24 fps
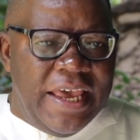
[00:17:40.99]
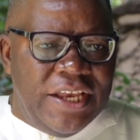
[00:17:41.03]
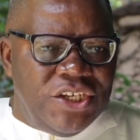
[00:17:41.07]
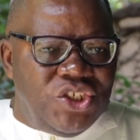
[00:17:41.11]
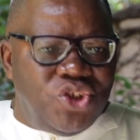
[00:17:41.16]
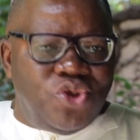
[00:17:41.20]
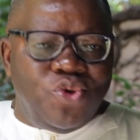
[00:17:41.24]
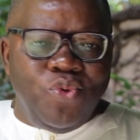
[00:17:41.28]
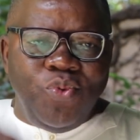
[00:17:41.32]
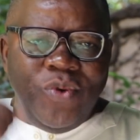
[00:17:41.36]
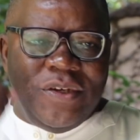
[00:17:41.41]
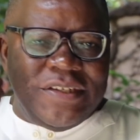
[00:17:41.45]

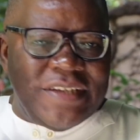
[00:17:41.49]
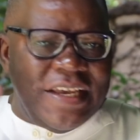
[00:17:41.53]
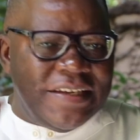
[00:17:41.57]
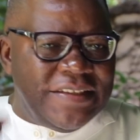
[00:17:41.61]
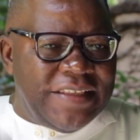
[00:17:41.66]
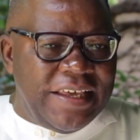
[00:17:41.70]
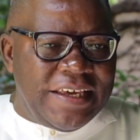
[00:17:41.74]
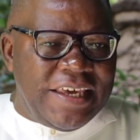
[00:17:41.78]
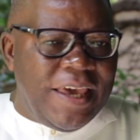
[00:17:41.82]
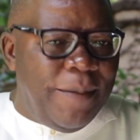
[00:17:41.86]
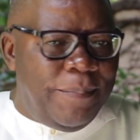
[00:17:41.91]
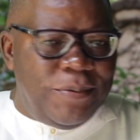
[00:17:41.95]
Chitungwiza is
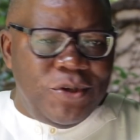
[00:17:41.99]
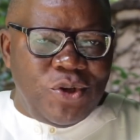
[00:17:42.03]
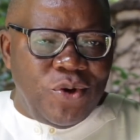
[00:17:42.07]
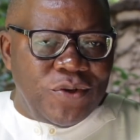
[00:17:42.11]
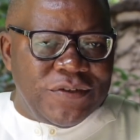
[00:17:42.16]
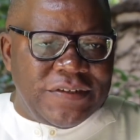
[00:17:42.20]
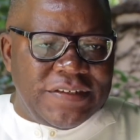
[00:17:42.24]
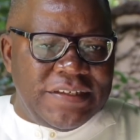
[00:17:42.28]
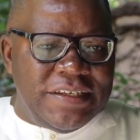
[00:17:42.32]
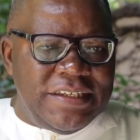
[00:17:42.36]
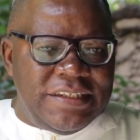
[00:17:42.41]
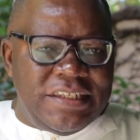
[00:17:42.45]
the capital
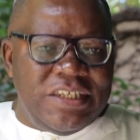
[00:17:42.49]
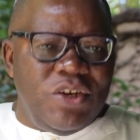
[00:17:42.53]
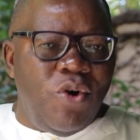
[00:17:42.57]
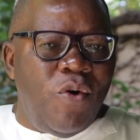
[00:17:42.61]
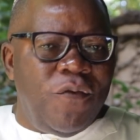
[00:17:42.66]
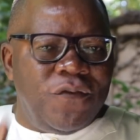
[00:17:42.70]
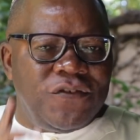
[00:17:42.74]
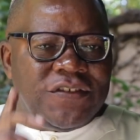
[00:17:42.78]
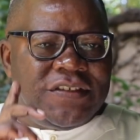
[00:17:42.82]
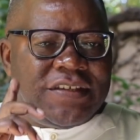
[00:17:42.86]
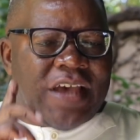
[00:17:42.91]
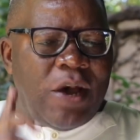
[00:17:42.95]
city
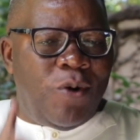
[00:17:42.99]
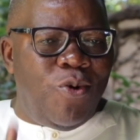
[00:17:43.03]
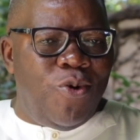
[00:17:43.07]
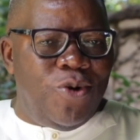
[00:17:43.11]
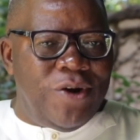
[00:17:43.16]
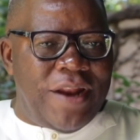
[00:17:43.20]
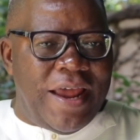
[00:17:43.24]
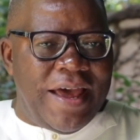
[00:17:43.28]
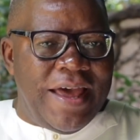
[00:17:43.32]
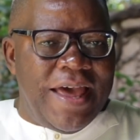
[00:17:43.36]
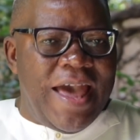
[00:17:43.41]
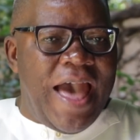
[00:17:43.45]
of
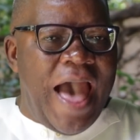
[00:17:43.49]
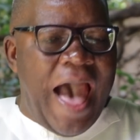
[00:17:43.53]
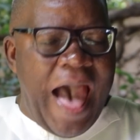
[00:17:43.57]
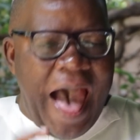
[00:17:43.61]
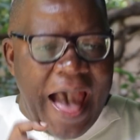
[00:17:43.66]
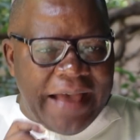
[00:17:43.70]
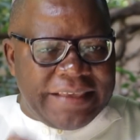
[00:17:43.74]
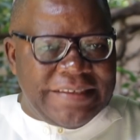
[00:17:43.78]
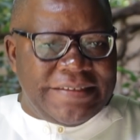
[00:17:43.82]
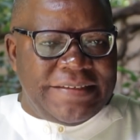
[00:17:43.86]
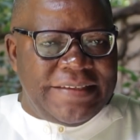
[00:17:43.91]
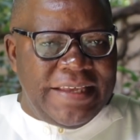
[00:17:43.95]
town
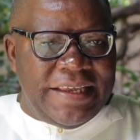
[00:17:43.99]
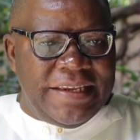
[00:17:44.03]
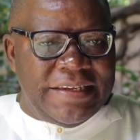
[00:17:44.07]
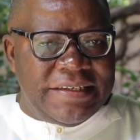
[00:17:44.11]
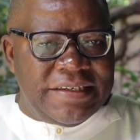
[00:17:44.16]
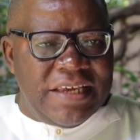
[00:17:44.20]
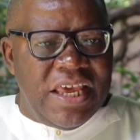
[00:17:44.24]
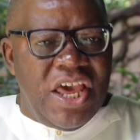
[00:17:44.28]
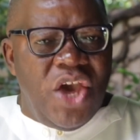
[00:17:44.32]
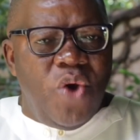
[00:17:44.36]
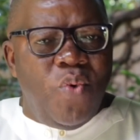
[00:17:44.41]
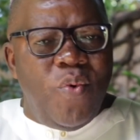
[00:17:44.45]

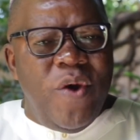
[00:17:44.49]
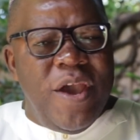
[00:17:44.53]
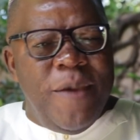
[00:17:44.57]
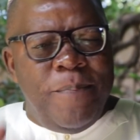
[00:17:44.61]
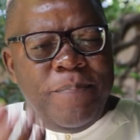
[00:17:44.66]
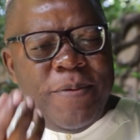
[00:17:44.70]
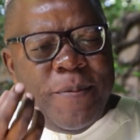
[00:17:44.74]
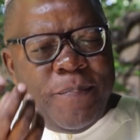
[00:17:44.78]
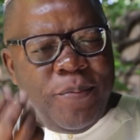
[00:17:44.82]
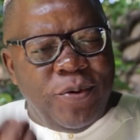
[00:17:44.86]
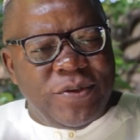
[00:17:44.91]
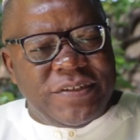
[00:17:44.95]
accident, where
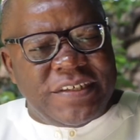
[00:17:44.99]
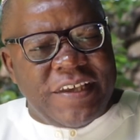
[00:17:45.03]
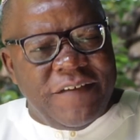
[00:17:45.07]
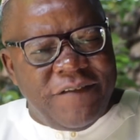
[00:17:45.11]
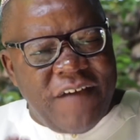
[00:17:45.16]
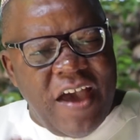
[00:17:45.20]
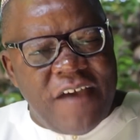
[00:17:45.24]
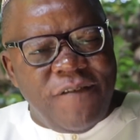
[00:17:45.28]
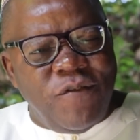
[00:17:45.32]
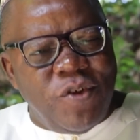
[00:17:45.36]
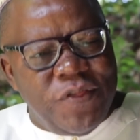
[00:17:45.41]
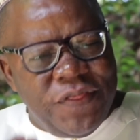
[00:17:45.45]
people
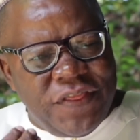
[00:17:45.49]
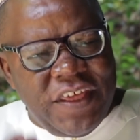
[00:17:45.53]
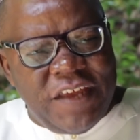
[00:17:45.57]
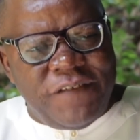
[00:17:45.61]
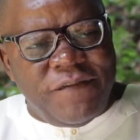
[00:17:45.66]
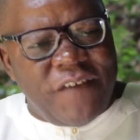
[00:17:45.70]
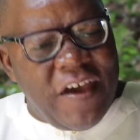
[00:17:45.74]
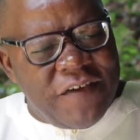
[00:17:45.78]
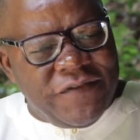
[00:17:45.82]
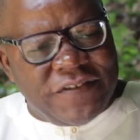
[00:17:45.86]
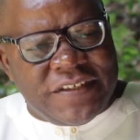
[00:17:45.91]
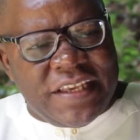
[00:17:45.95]
survive on
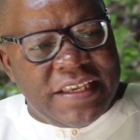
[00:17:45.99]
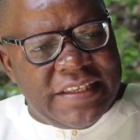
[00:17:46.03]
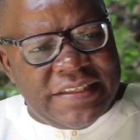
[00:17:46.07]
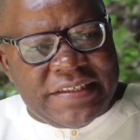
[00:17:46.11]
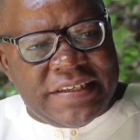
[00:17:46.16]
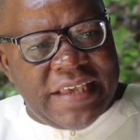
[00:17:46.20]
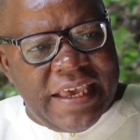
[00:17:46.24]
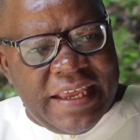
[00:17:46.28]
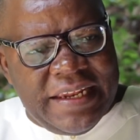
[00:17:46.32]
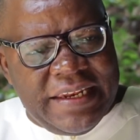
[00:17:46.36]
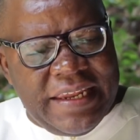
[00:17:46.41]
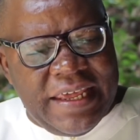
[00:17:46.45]
35
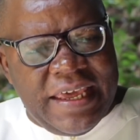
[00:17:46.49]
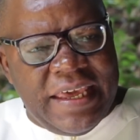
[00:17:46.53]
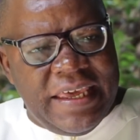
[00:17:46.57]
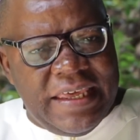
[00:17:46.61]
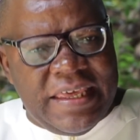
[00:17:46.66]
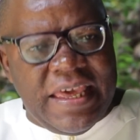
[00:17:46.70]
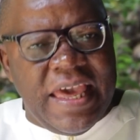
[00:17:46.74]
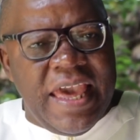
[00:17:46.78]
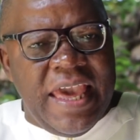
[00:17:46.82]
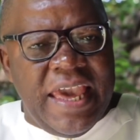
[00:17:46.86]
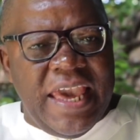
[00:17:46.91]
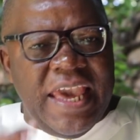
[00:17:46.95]
cents a
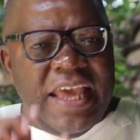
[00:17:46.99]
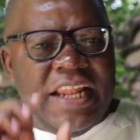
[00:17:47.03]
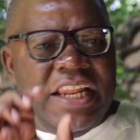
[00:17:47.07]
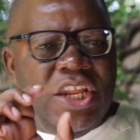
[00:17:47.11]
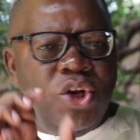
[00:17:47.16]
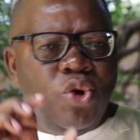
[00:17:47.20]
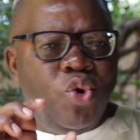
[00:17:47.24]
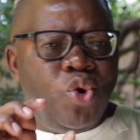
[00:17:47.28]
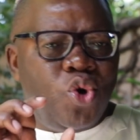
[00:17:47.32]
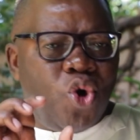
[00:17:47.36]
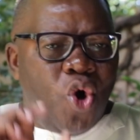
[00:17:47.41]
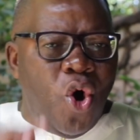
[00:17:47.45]
day. A
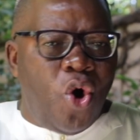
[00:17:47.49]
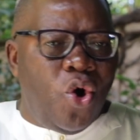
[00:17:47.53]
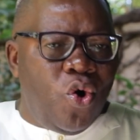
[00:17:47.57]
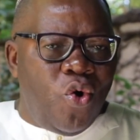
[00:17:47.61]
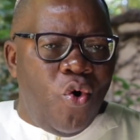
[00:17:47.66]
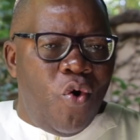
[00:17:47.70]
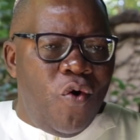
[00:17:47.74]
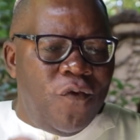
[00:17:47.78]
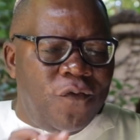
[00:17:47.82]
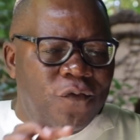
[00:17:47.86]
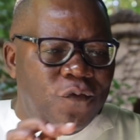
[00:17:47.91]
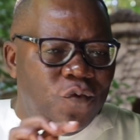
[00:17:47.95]
little
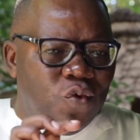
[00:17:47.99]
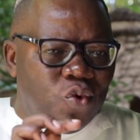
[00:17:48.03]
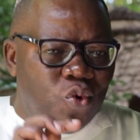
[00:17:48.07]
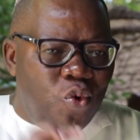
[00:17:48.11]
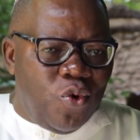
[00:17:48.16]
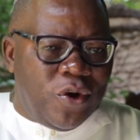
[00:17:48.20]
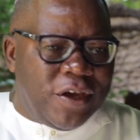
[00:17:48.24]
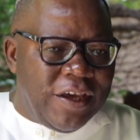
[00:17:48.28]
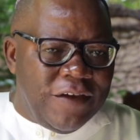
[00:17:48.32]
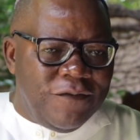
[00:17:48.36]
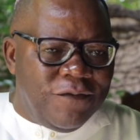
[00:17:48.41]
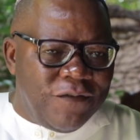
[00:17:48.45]
cock of
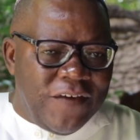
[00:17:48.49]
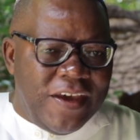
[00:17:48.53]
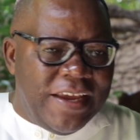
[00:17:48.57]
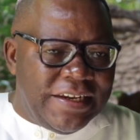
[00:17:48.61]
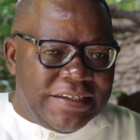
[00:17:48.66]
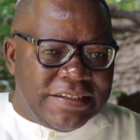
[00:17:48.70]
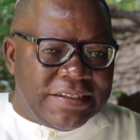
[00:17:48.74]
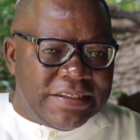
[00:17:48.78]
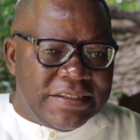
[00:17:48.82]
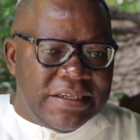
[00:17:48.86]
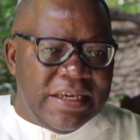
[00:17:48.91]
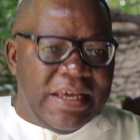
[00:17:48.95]
cooking
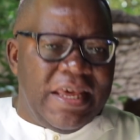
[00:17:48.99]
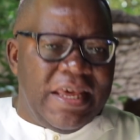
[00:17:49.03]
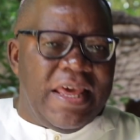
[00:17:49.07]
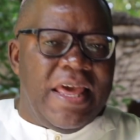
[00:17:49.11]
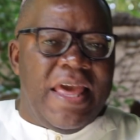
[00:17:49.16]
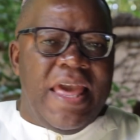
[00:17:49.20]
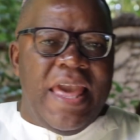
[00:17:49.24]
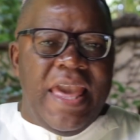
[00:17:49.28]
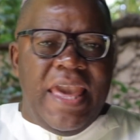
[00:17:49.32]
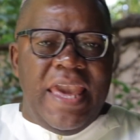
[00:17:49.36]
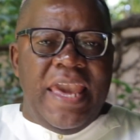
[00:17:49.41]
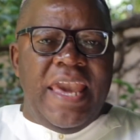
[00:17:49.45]
fat,
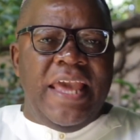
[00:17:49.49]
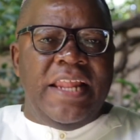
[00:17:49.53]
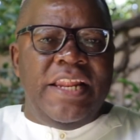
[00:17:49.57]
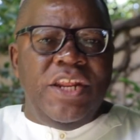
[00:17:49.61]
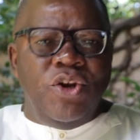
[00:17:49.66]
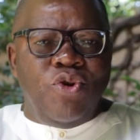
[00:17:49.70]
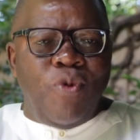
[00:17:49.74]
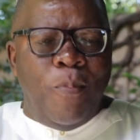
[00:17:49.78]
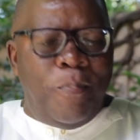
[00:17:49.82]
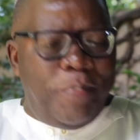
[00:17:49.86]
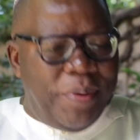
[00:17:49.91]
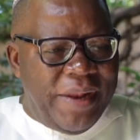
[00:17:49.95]
a
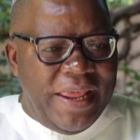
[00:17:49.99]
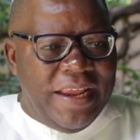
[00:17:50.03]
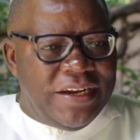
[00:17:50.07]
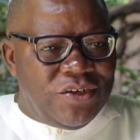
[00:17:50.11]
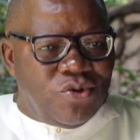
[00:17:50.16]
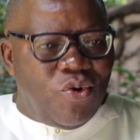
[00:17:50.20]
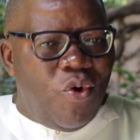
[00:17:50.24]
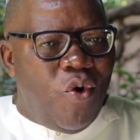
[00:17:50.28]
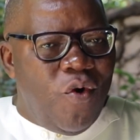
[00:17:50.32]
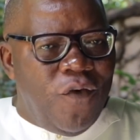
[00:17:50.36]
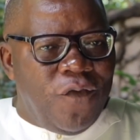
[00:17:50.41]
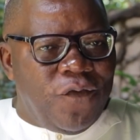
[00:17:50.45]
little plate
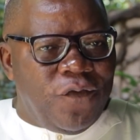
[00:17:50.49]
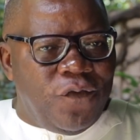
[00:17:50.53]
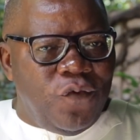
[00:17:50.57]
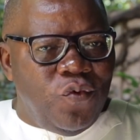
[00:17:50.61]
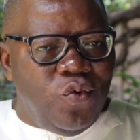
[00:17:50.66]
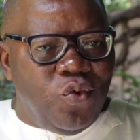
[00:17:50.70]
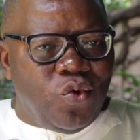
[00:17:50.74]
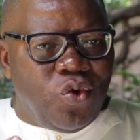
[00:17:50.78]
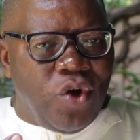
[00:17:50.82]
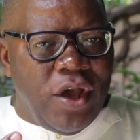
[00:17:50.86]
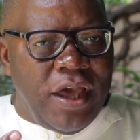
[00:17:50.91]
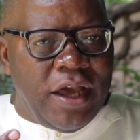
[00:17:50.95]
of
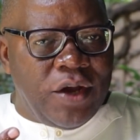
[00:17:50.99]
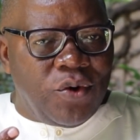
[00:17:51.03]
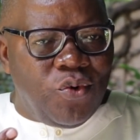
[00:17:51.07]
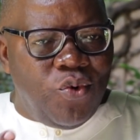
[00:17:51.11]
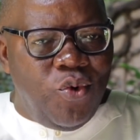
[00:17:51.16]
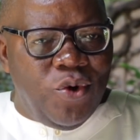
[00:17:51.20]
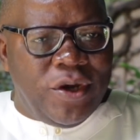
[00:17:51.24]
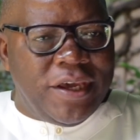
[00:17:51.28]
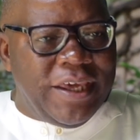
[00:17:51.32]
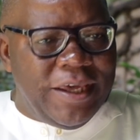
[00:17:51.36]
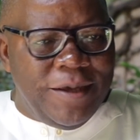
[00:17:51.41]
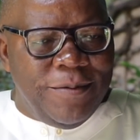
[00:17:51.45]

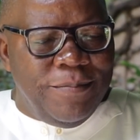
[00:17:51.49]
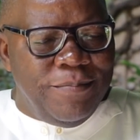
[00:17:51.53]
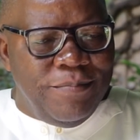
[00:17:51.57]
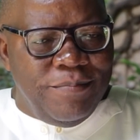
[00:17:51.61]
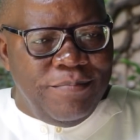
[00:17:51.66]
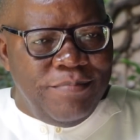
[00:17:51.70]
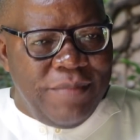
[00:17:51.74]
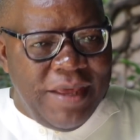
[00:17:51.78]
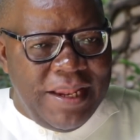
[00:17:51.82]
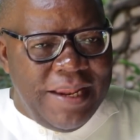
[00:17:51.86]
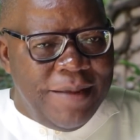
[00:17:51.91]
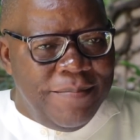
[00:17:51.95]
cooking
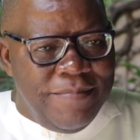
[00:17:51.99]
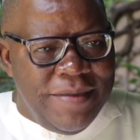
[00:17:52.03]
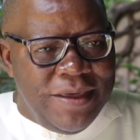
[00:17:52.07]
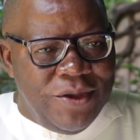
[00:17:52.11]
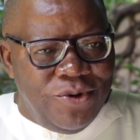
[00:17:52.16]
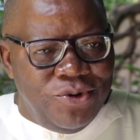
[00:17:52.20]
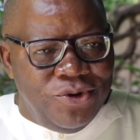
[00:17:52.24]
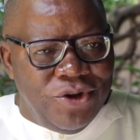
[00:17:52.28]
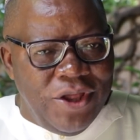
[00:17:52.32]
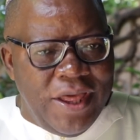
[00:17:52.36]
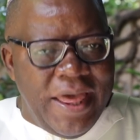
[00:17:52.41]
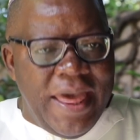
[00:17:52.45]
mealie
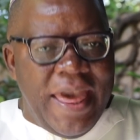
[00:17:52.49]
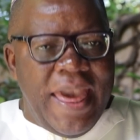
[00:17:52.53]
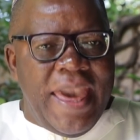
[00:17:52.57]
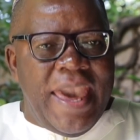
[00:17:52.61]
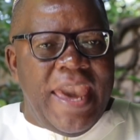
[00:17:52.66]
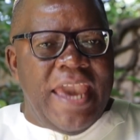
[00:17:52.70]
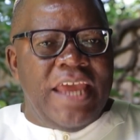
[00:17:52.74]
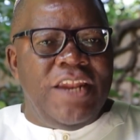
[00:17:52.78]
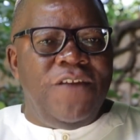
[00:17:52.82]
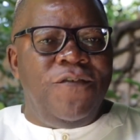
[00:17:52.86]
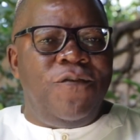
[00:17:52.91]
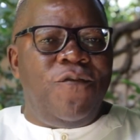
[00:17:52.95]
meal,
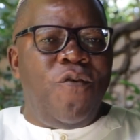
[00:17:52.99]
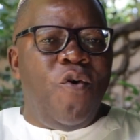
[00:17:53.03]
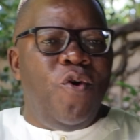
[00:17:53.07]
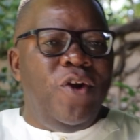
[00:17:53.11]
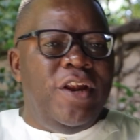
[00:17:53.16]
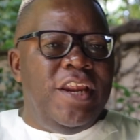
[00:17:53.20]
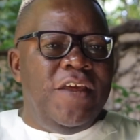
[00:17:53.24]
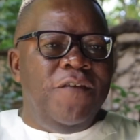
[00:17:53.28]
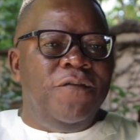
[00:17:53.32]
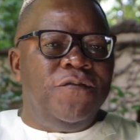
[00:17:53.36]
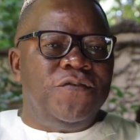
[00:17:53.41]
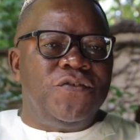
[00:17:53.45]
and four
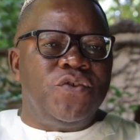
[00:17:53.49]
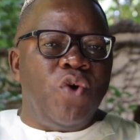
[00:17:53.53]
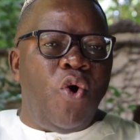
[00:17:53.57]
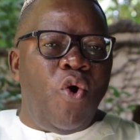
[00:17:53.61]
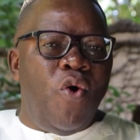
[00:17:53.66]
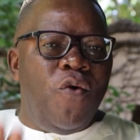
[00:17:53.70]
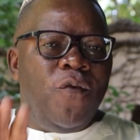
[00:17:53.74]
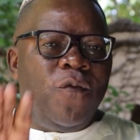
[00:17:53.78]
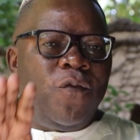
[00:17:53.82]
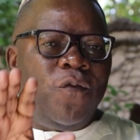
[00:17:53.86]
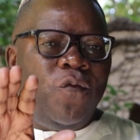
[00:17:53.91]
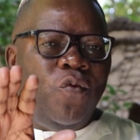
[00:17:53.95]
leaves
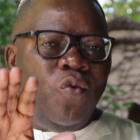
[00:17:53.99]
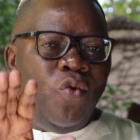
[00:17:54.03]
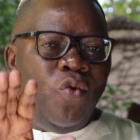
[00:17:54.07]
of